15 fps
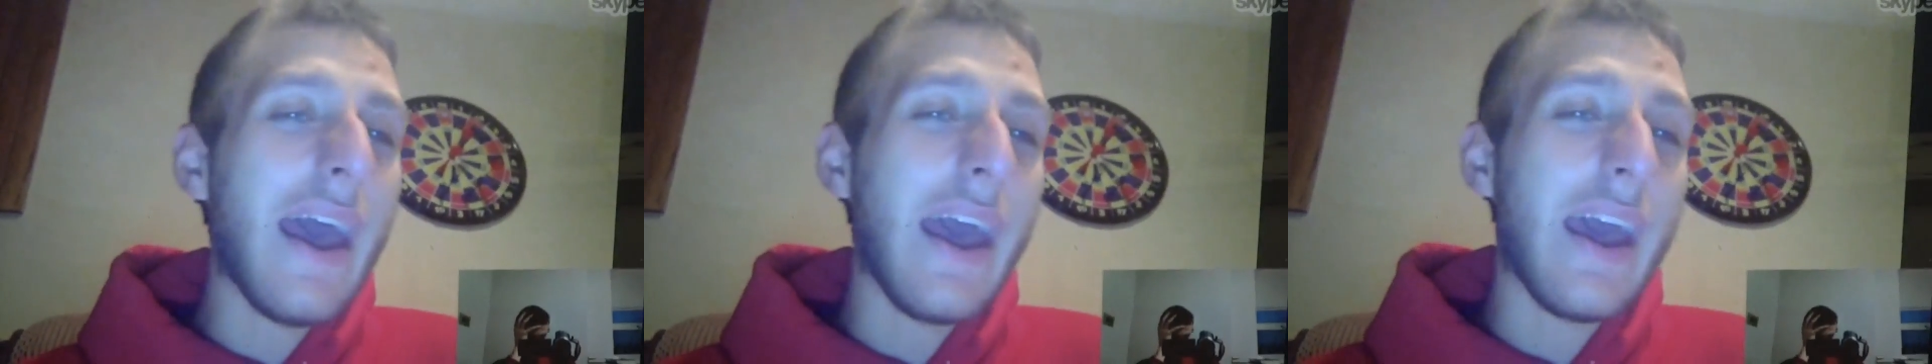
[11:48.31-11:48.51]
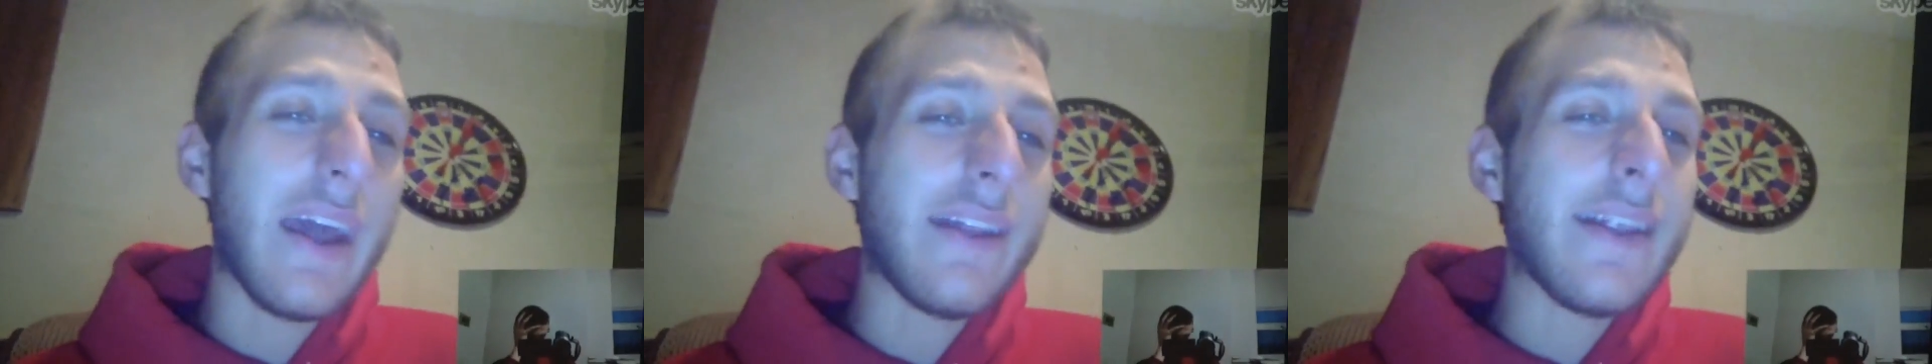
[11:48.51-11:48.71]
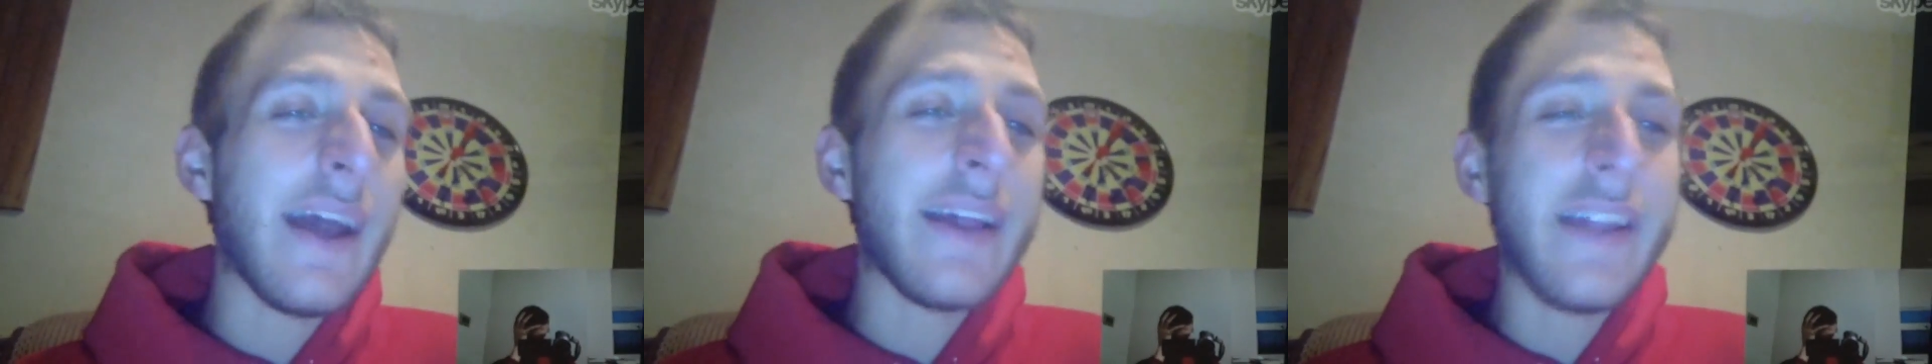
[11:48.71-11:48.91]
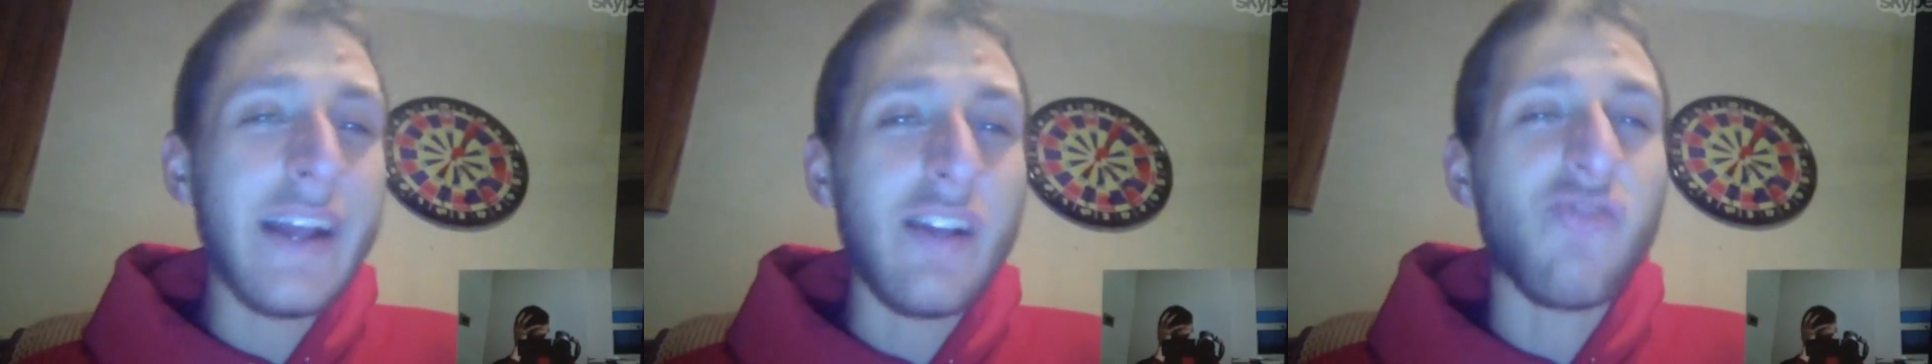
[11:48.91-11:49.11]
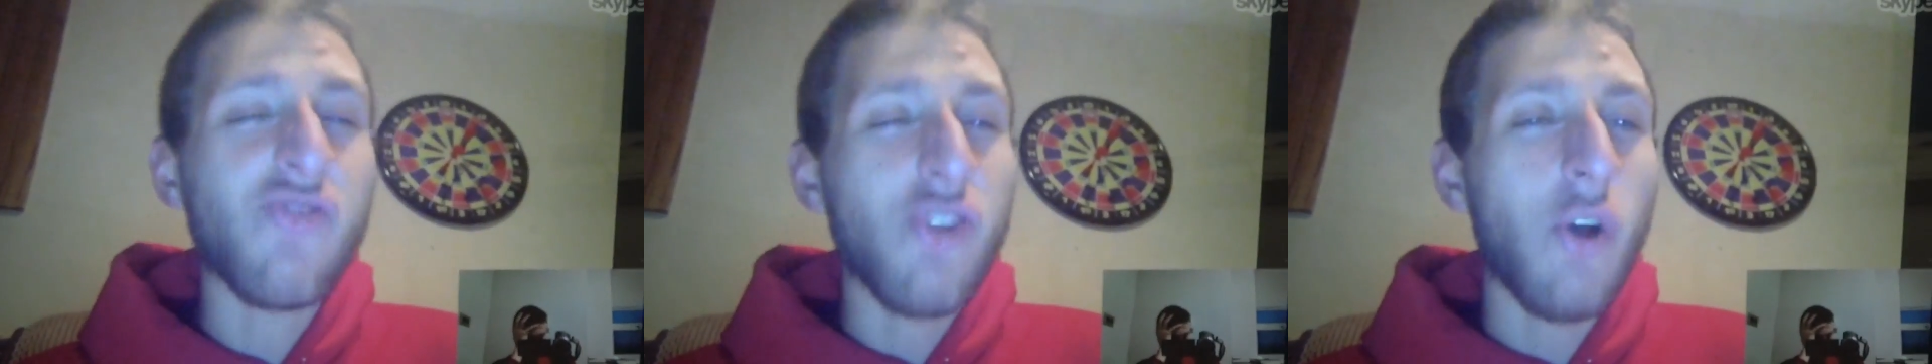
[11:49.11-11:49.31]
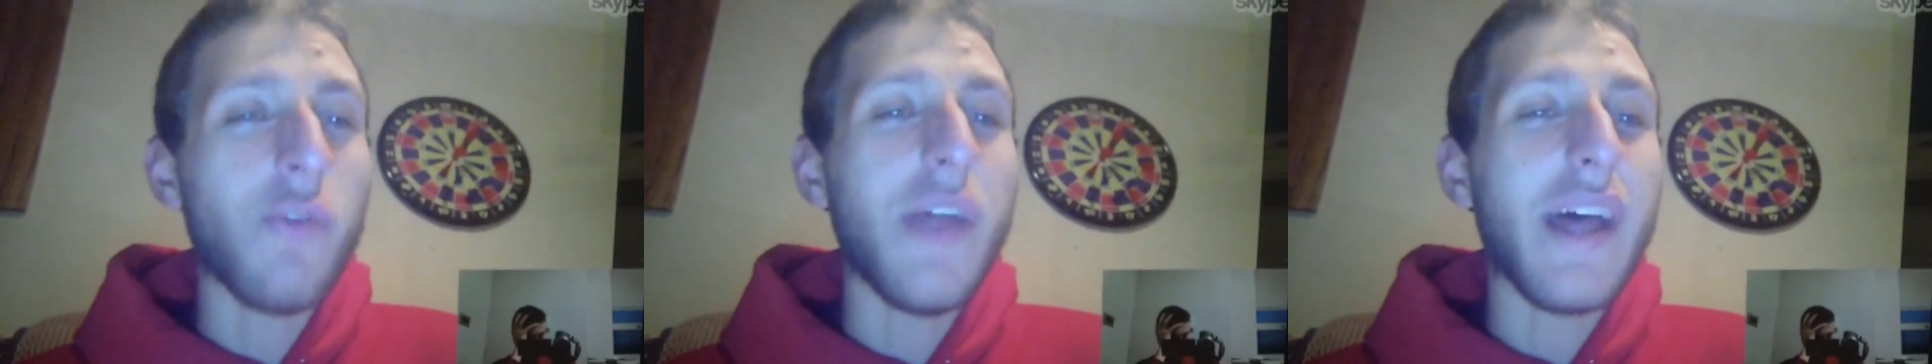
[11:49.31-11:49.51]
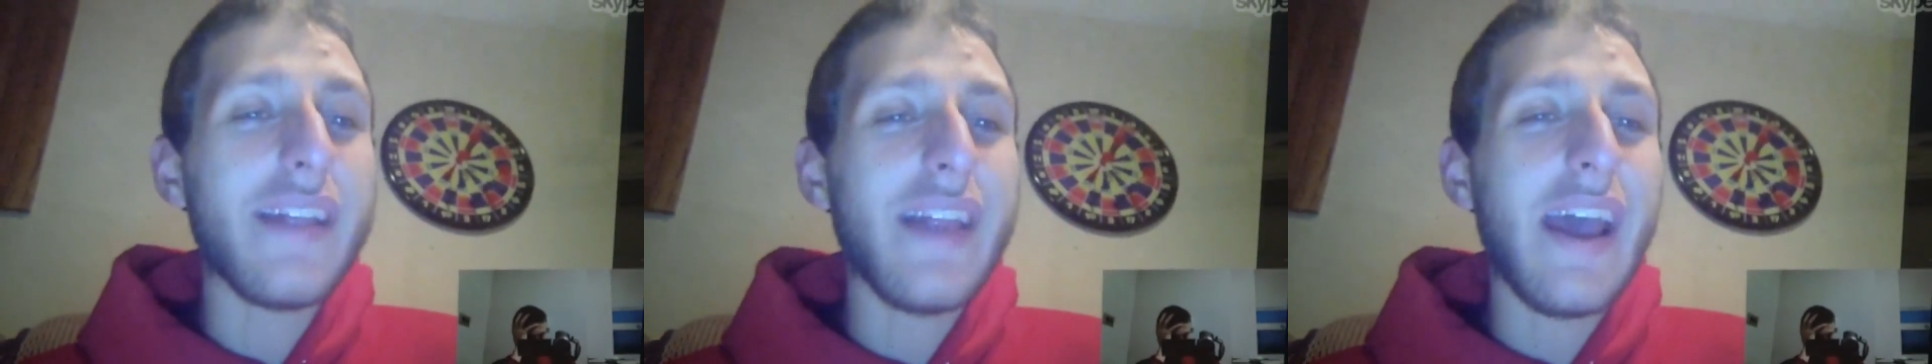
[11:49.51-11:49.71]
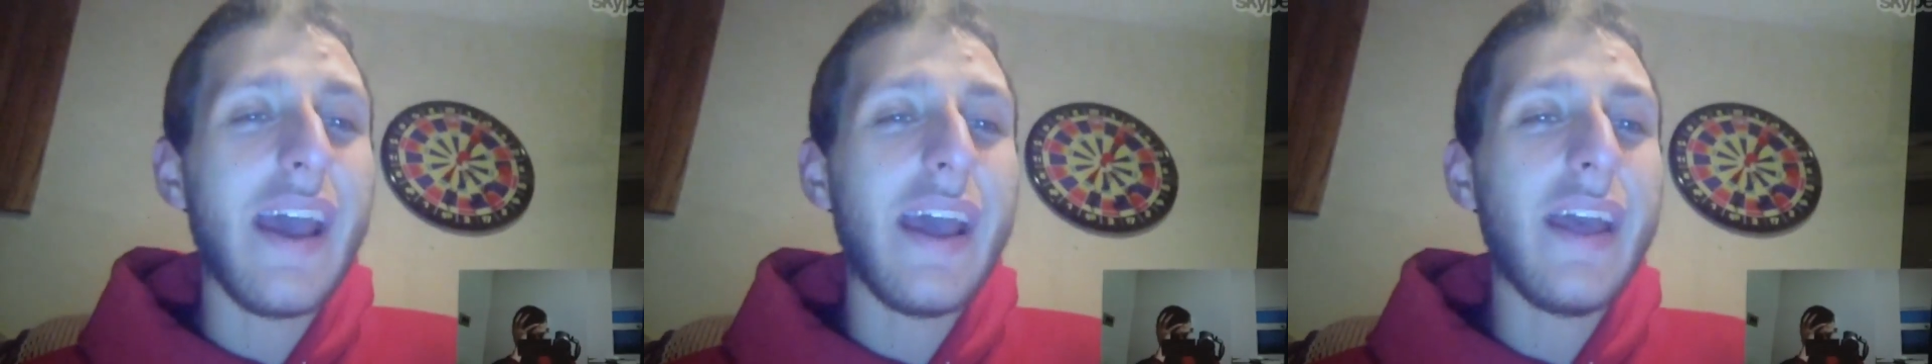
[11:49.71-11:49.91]
and I think it showed
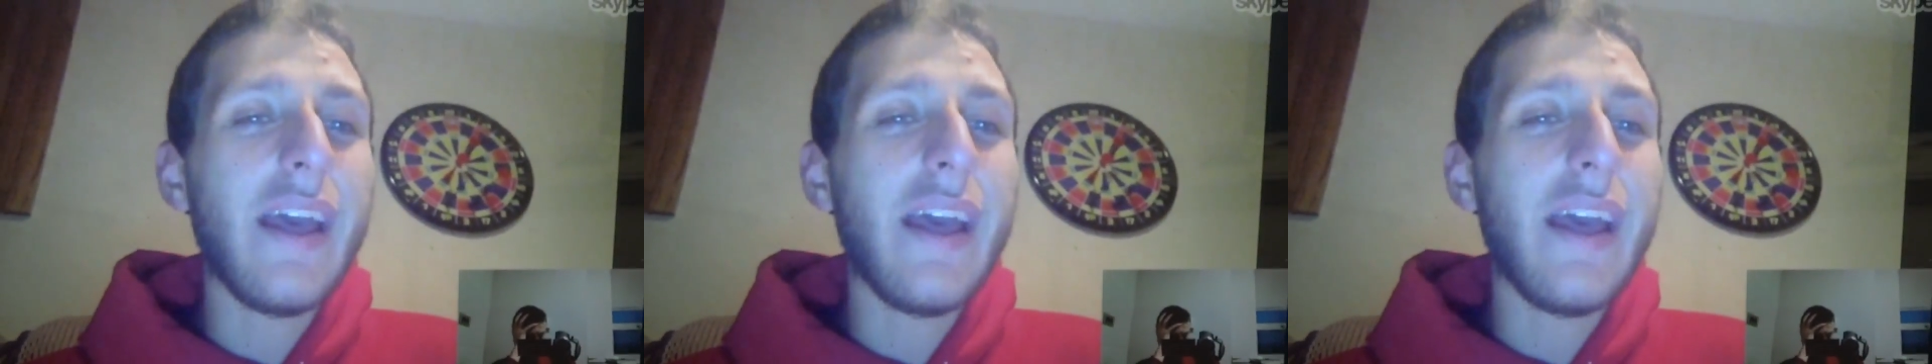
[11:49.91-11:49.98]
that day.